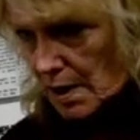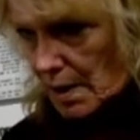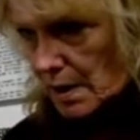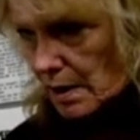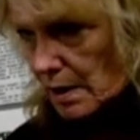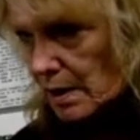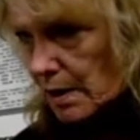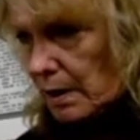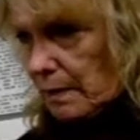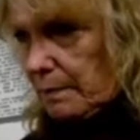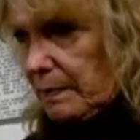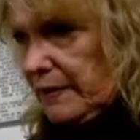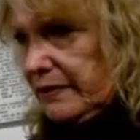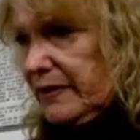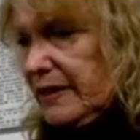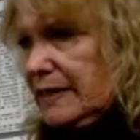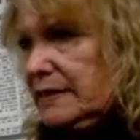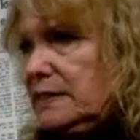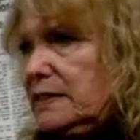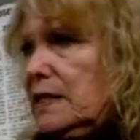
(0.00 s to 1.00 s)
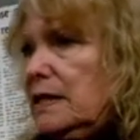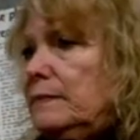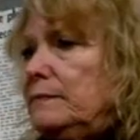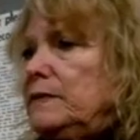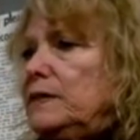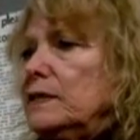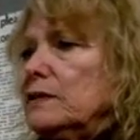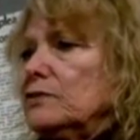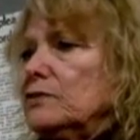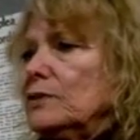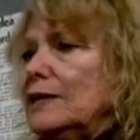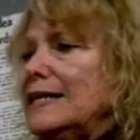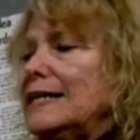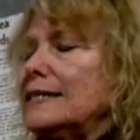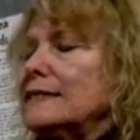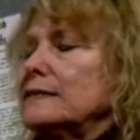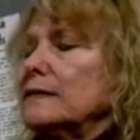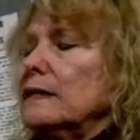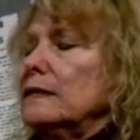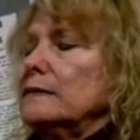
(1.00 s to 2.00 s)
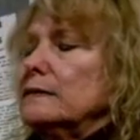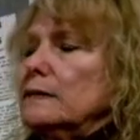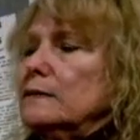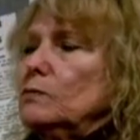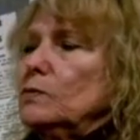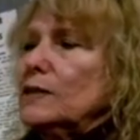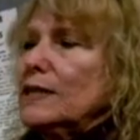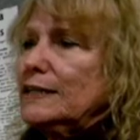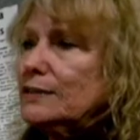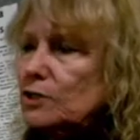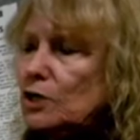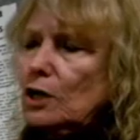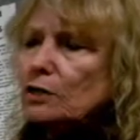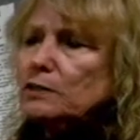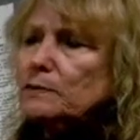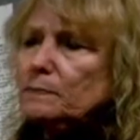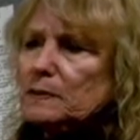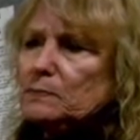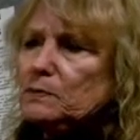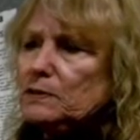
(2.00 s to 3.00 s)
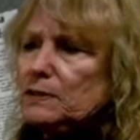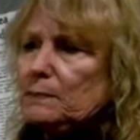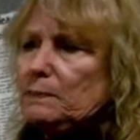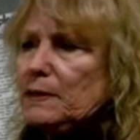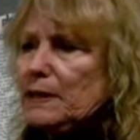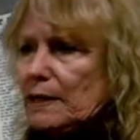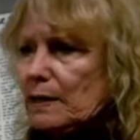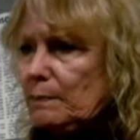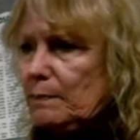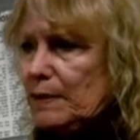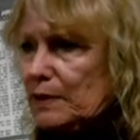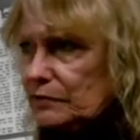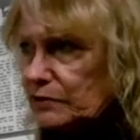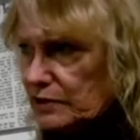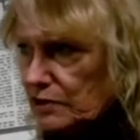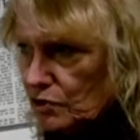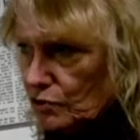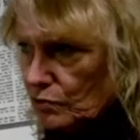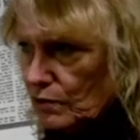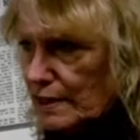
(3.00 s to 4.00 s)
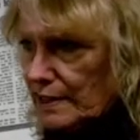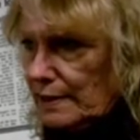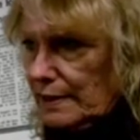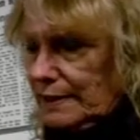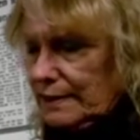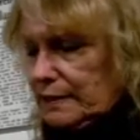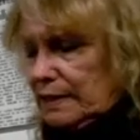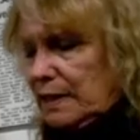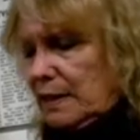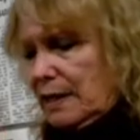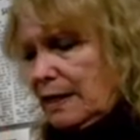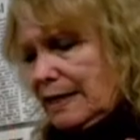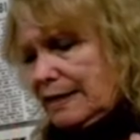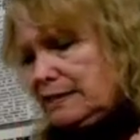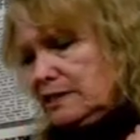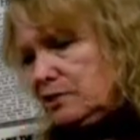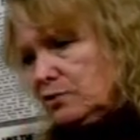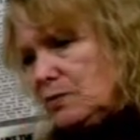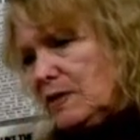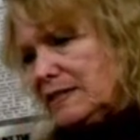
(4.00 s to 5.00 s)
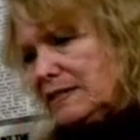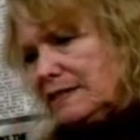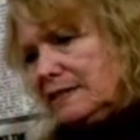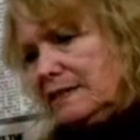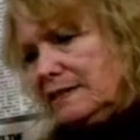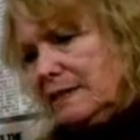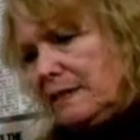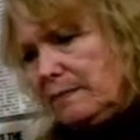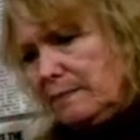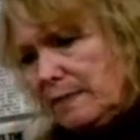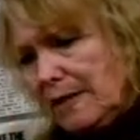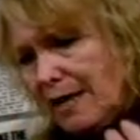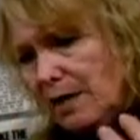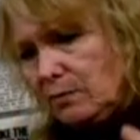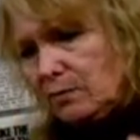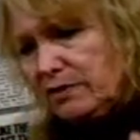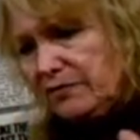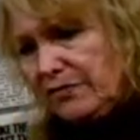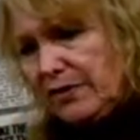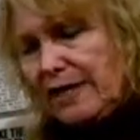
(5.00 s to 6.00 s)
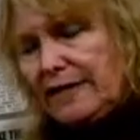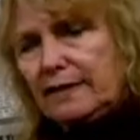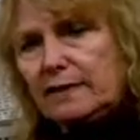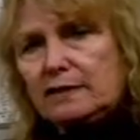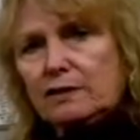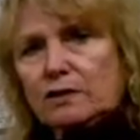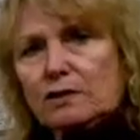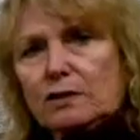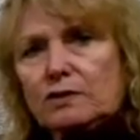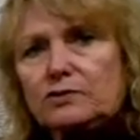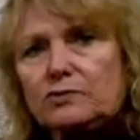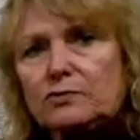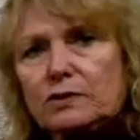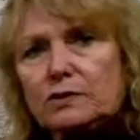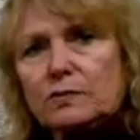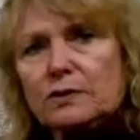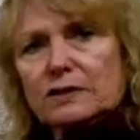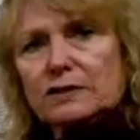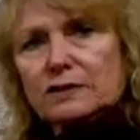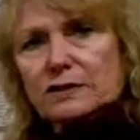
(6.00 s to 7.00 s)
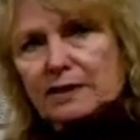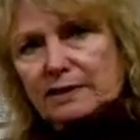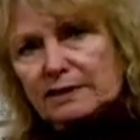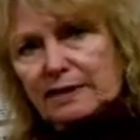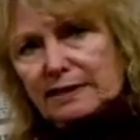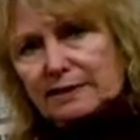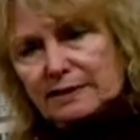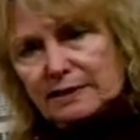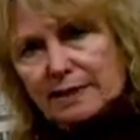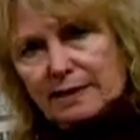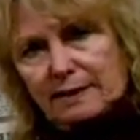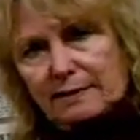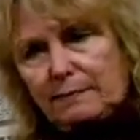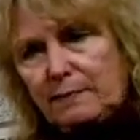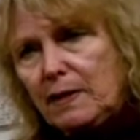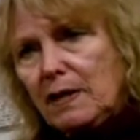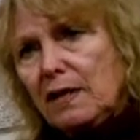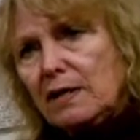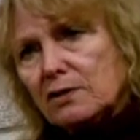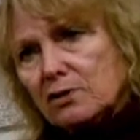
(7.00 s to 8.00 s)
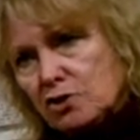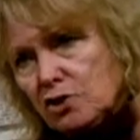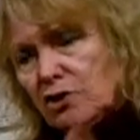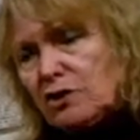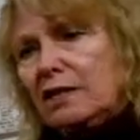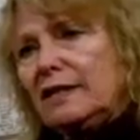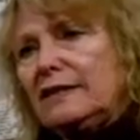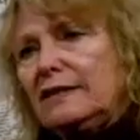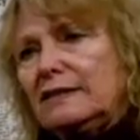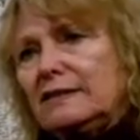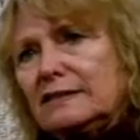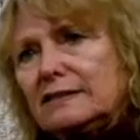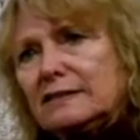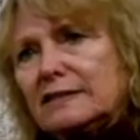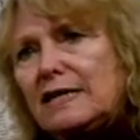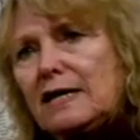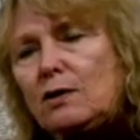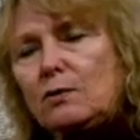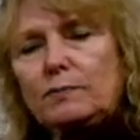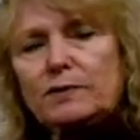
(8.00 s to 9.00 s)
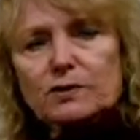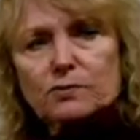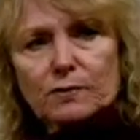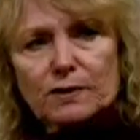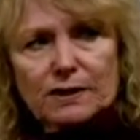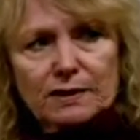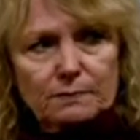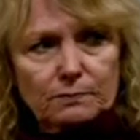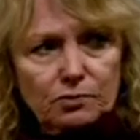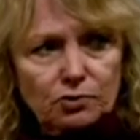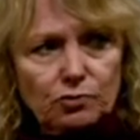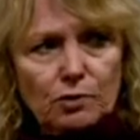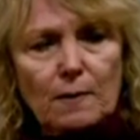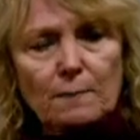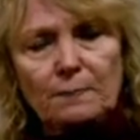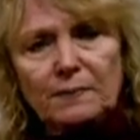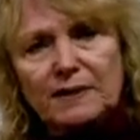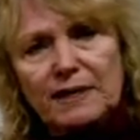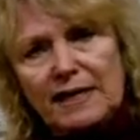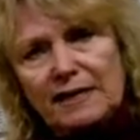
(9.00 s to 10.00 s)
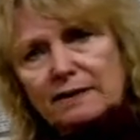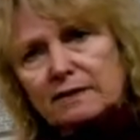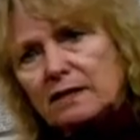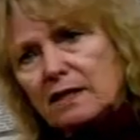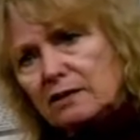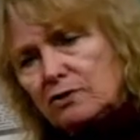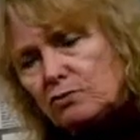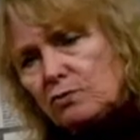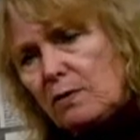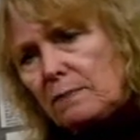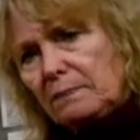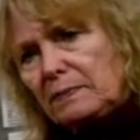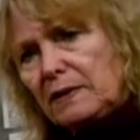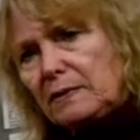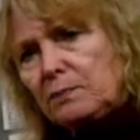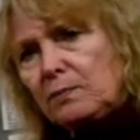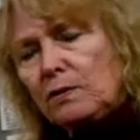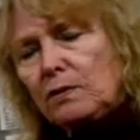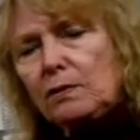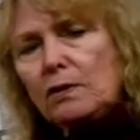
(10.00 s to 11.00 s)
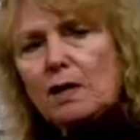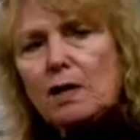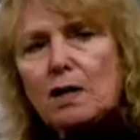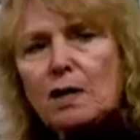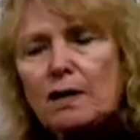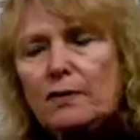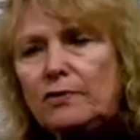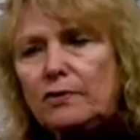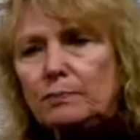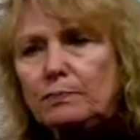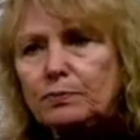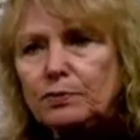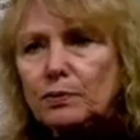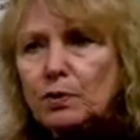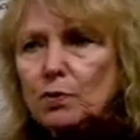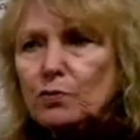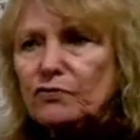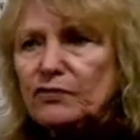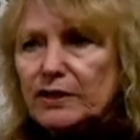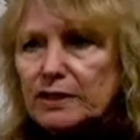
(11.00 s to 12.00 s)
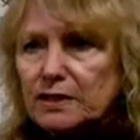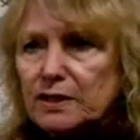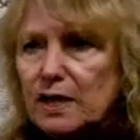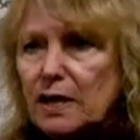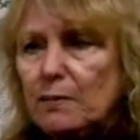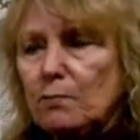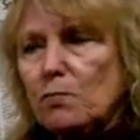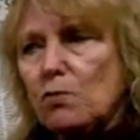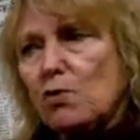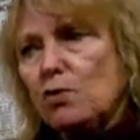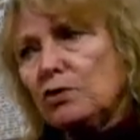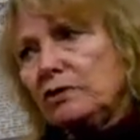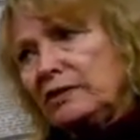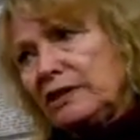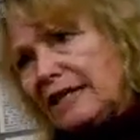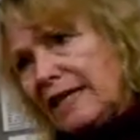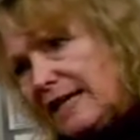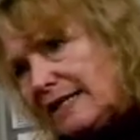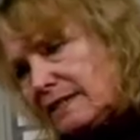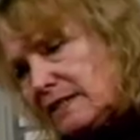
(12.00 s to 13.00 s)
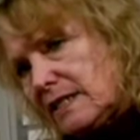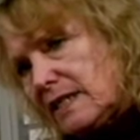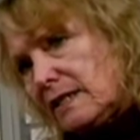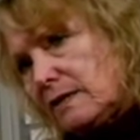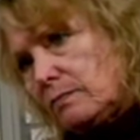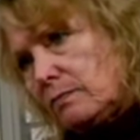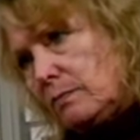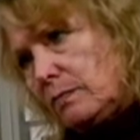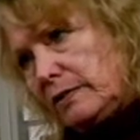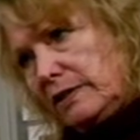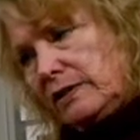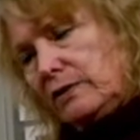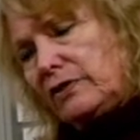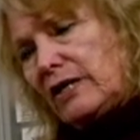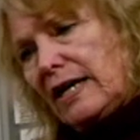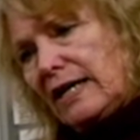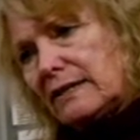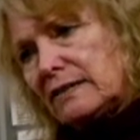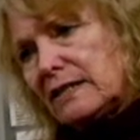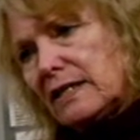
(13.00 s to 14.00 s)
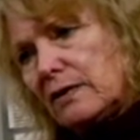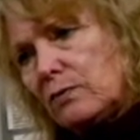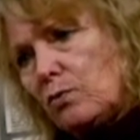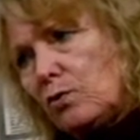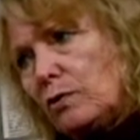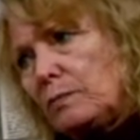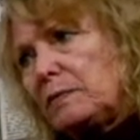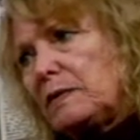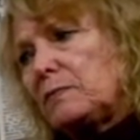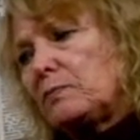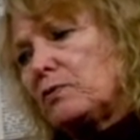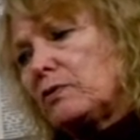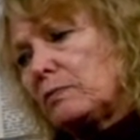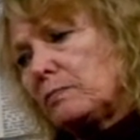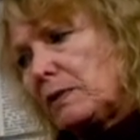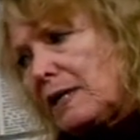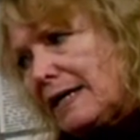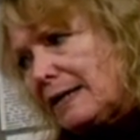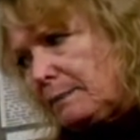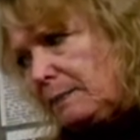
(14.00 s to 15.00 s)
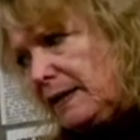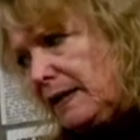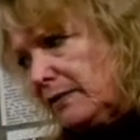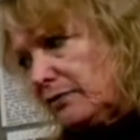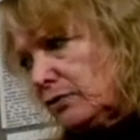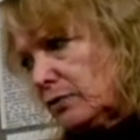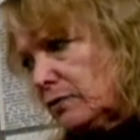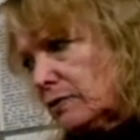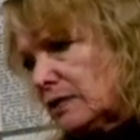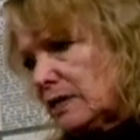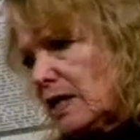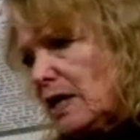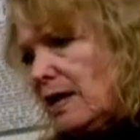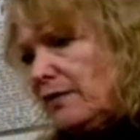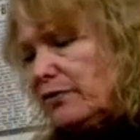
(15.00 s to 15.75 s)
By that time, the other 8, when I talked to people about this trial, I stressed to them how divided our country was at that time, just like it is now, between Trump and anti-Trump people, the pro-Vietnam War and the anti-war people, the Black Panthers.